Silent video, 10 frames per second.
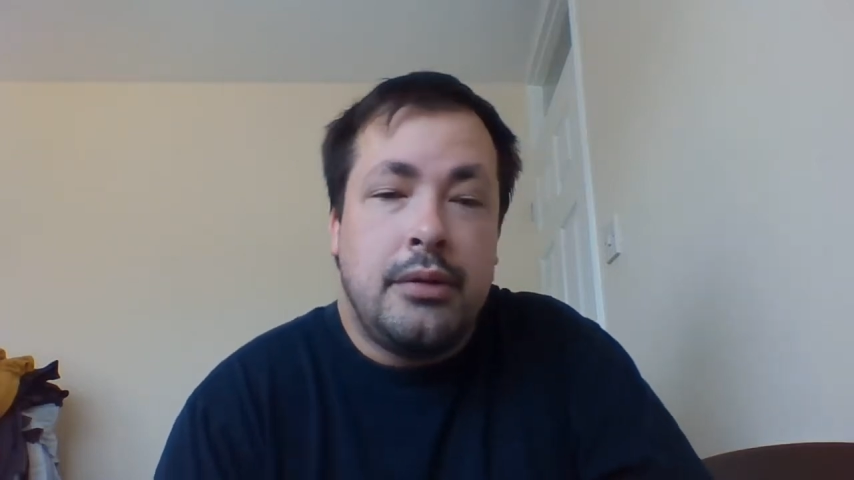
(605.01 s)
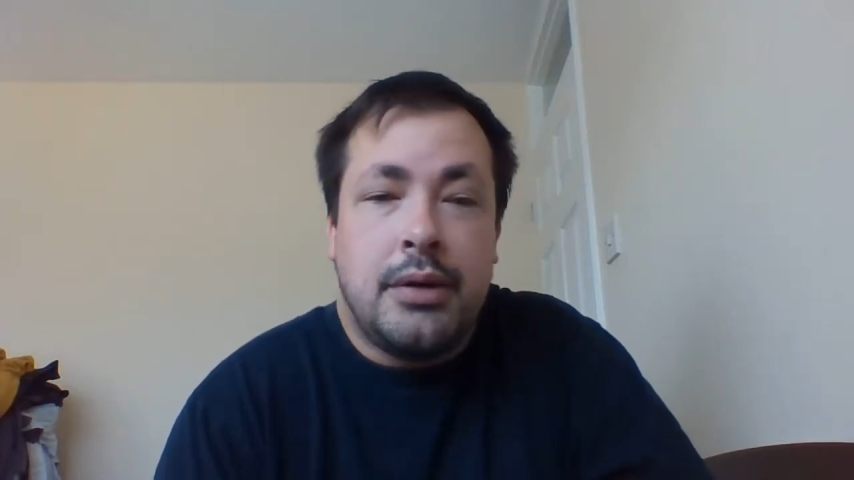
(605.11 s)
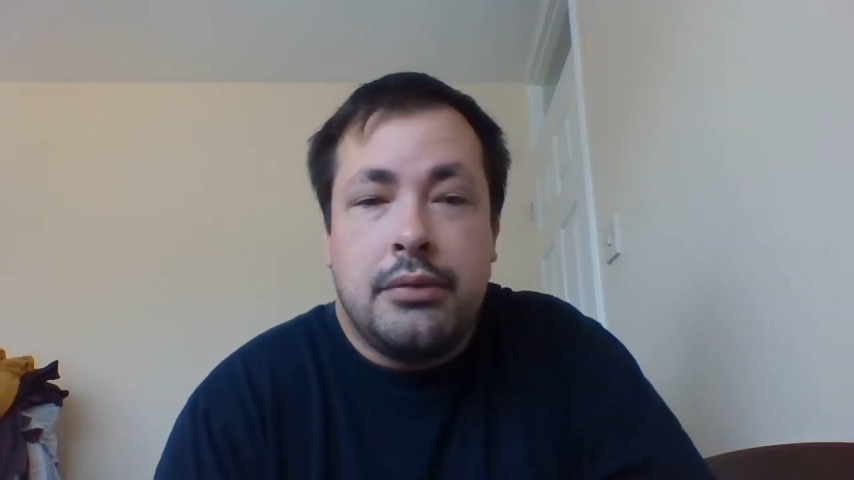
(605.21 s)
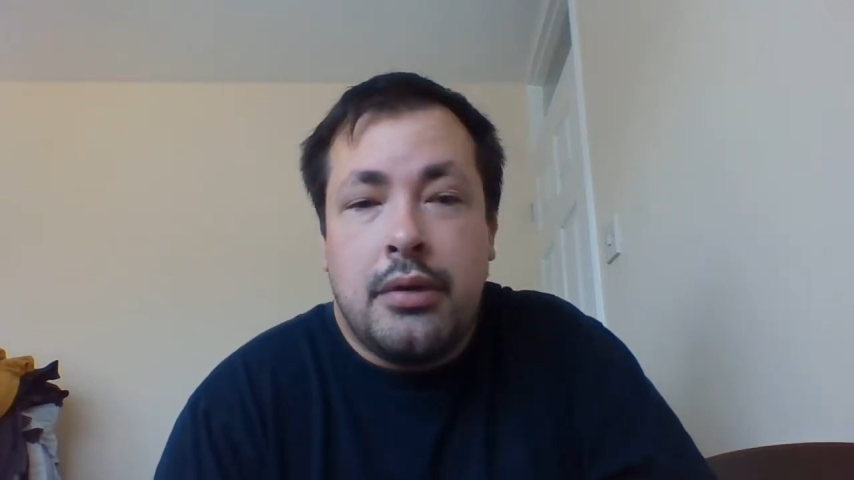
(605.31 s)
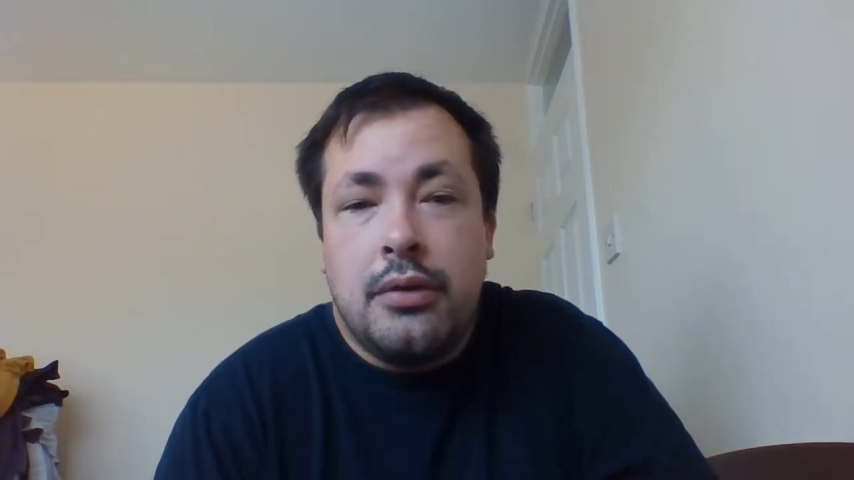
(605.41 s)
he
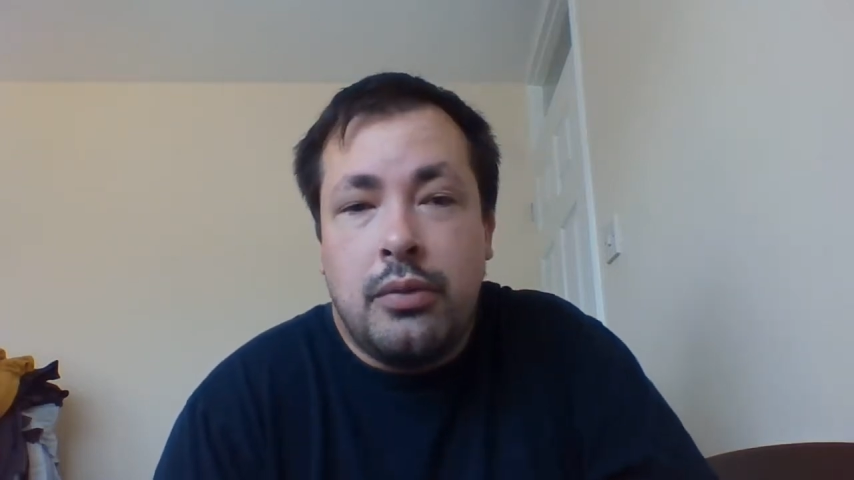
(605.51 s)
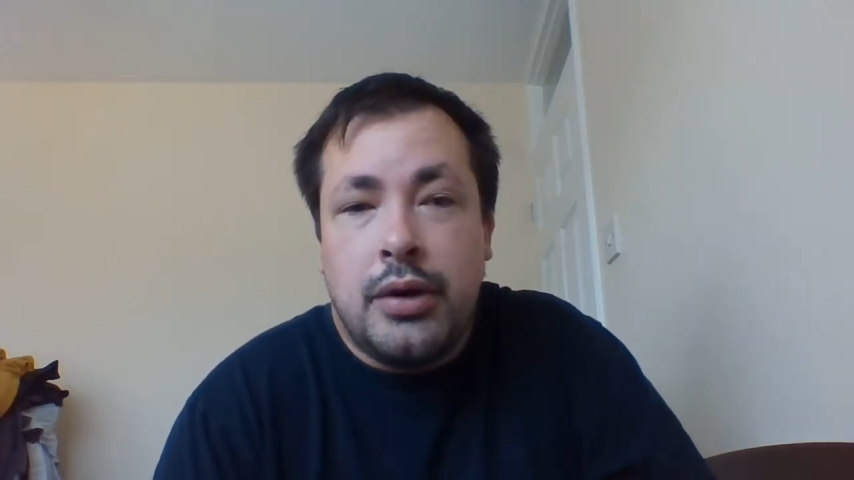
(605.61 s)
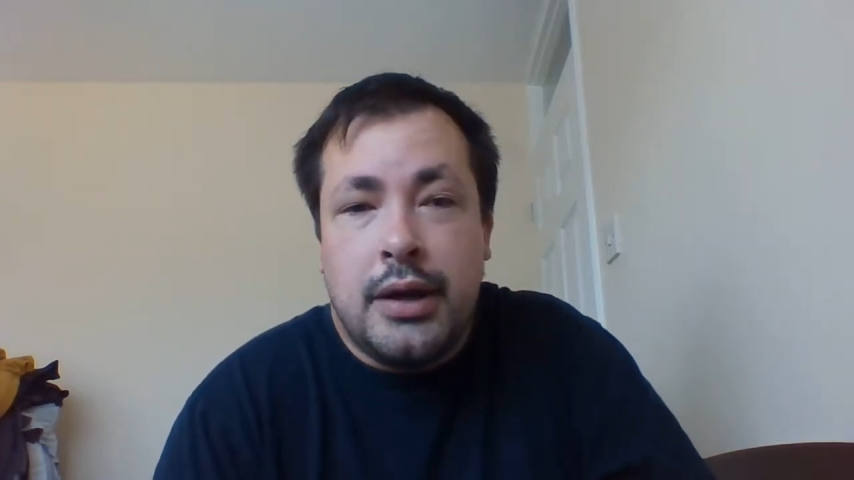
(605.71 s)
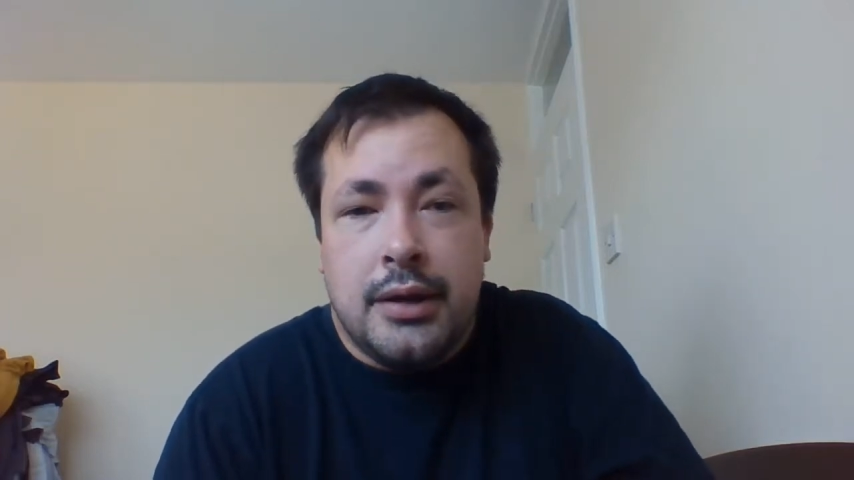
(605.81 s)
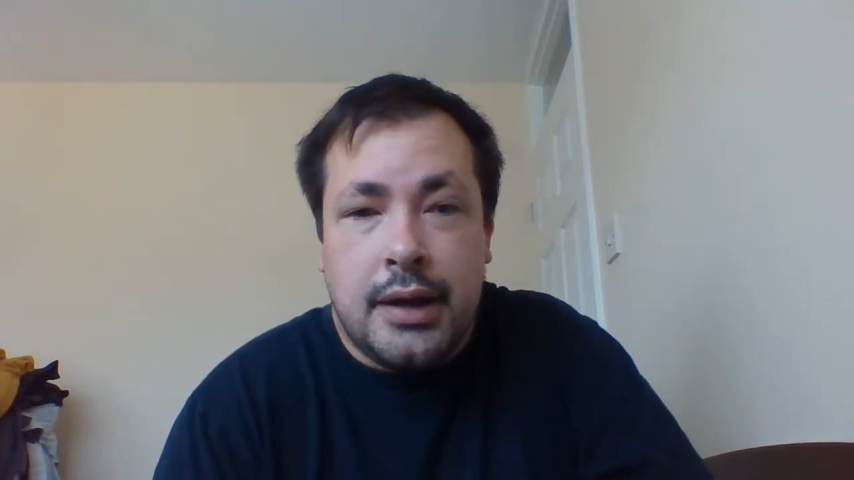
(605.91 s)
won't know
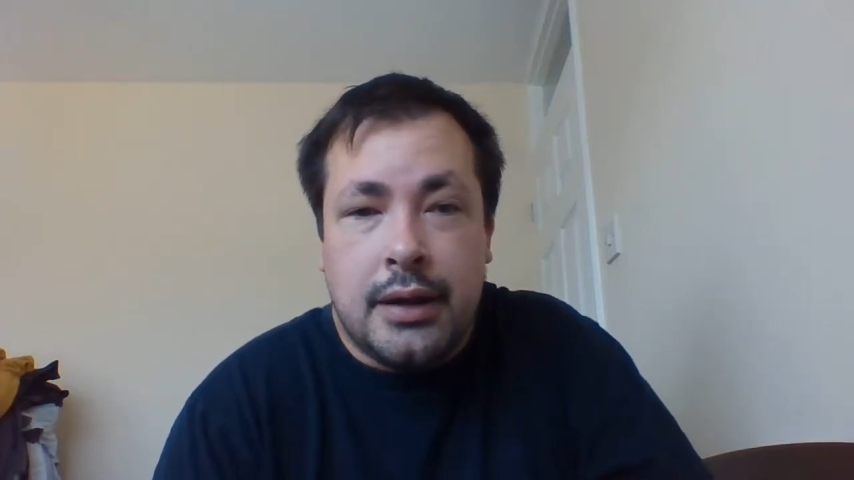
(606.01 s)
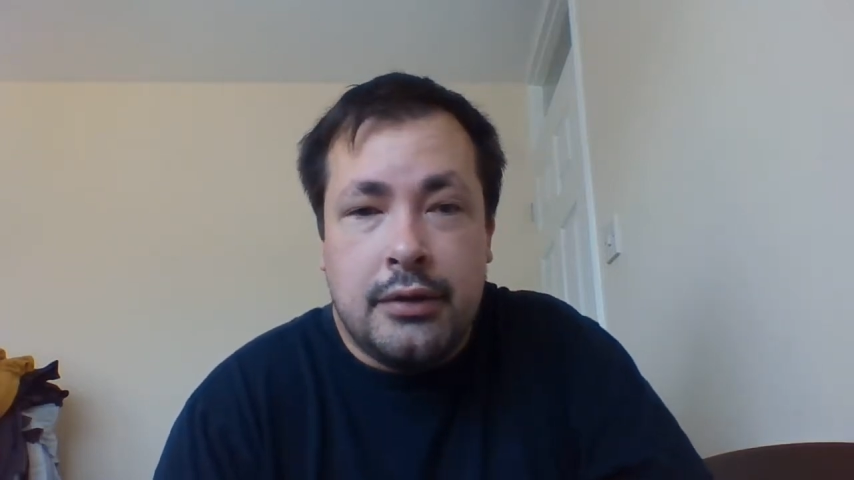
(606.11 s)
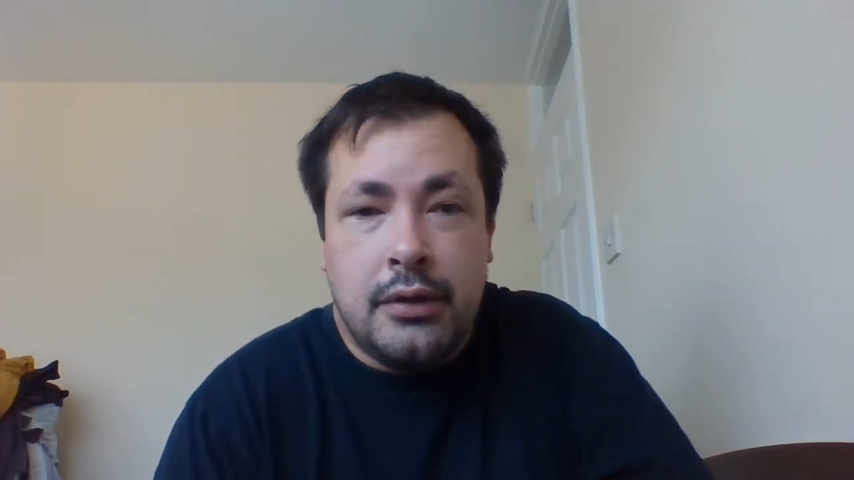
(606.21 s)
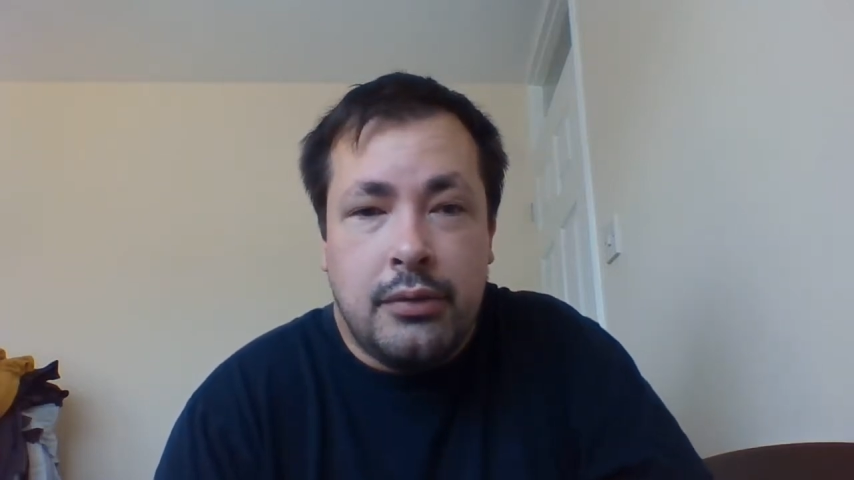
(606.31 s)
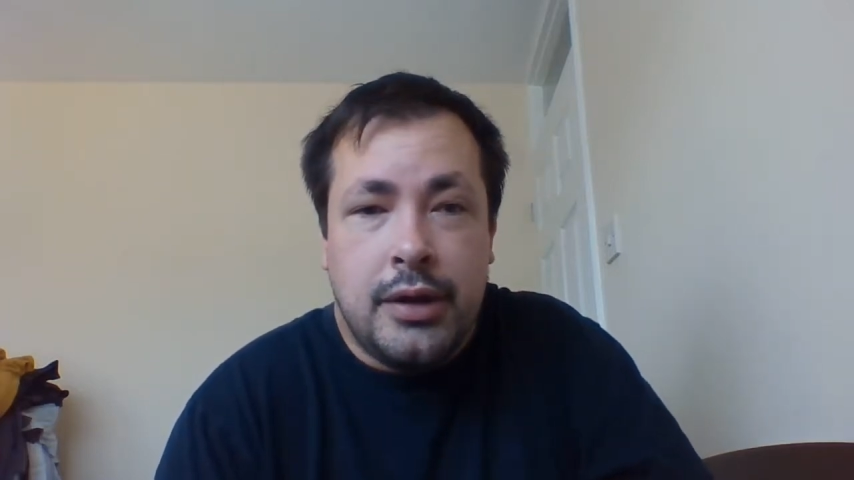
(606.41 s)
why he's
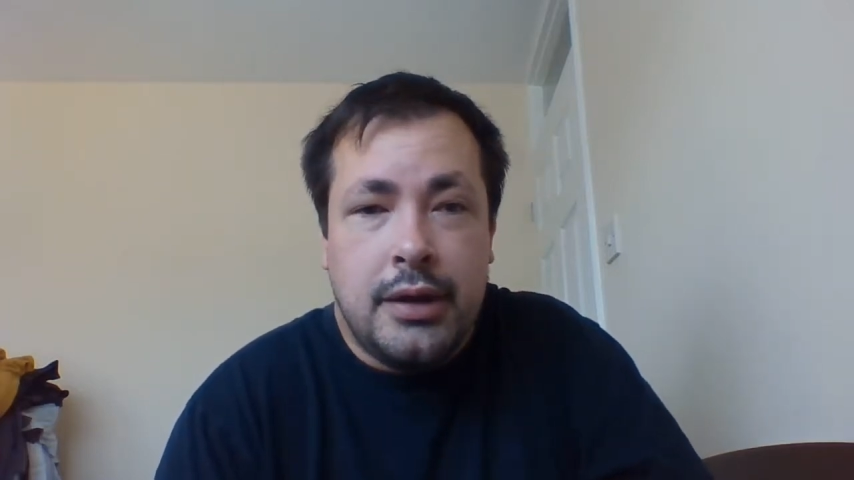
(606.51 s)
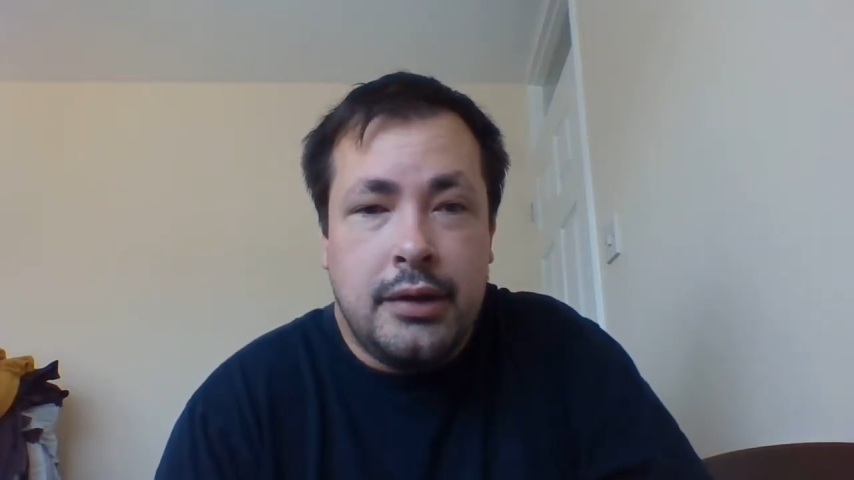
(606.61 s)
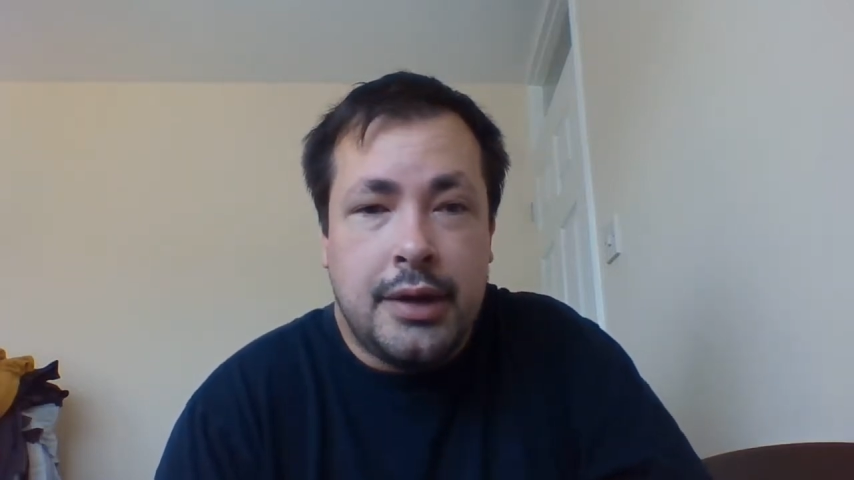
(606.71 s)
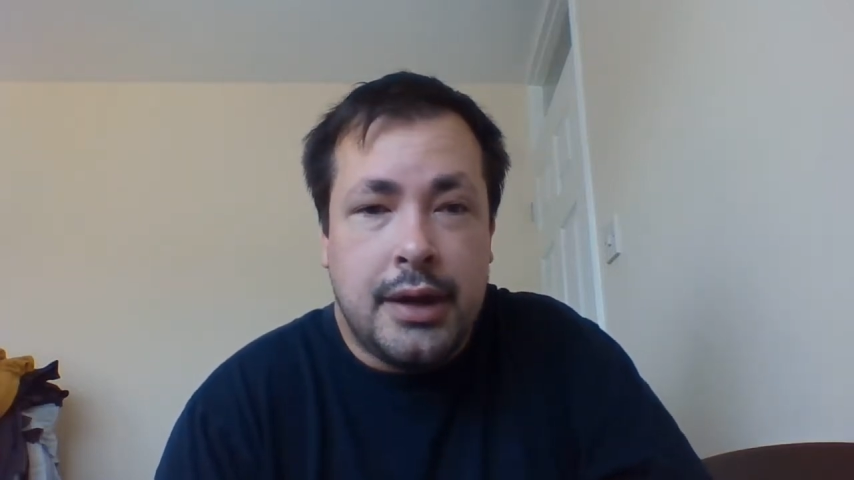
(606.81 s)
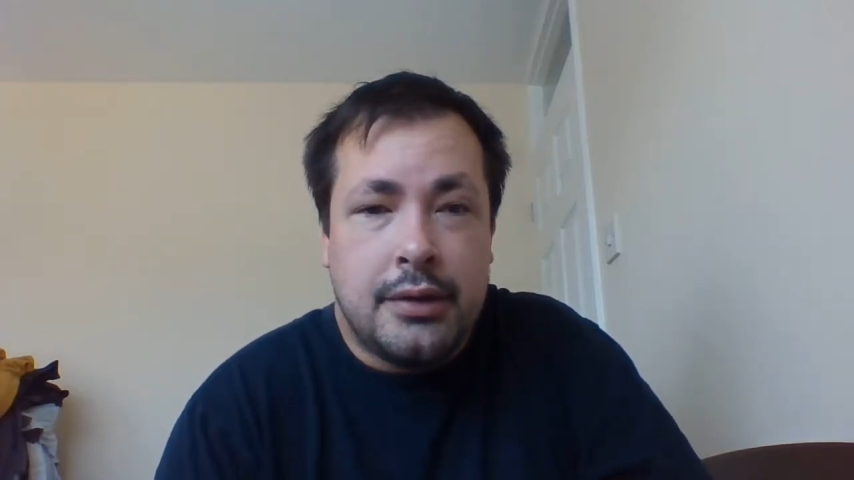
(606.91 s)
acting the way
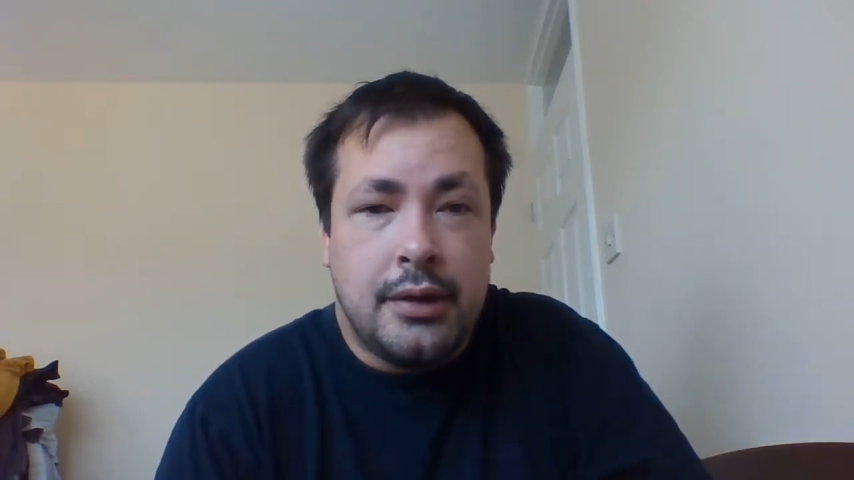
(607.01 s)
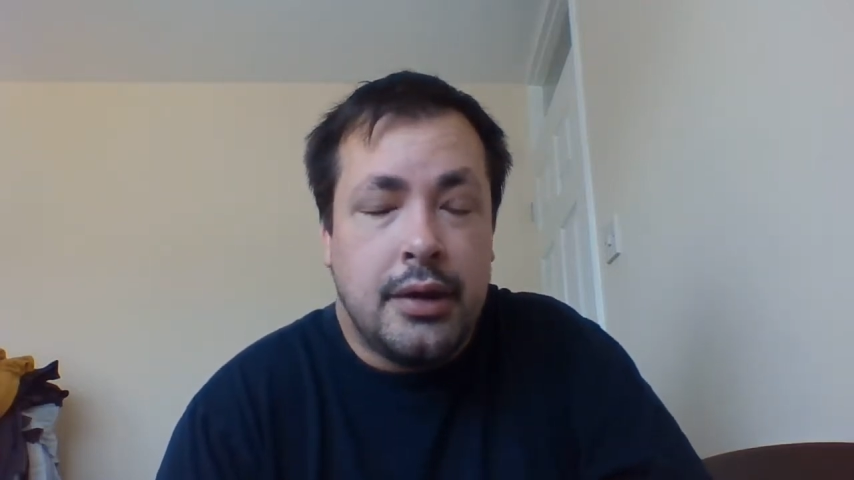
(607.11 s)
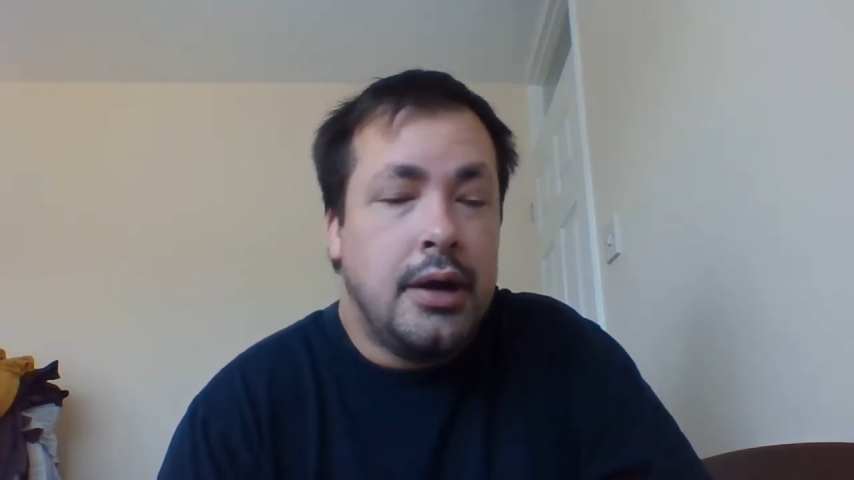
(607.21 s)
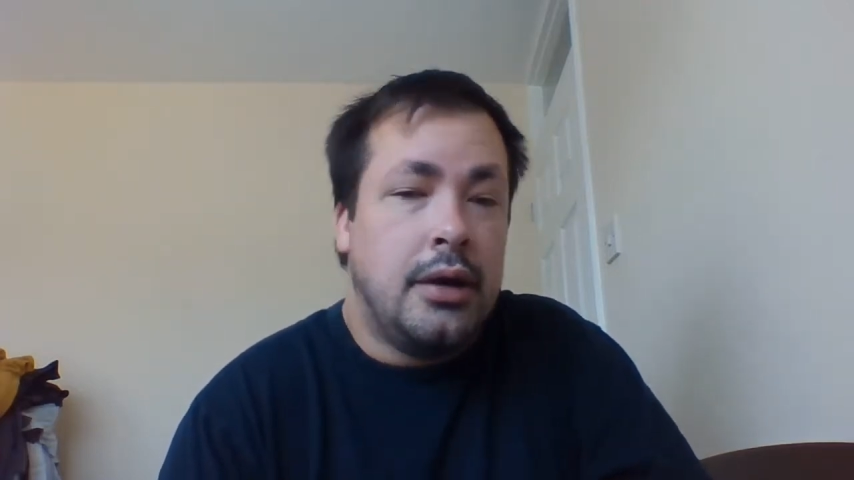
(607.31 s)
he's acting.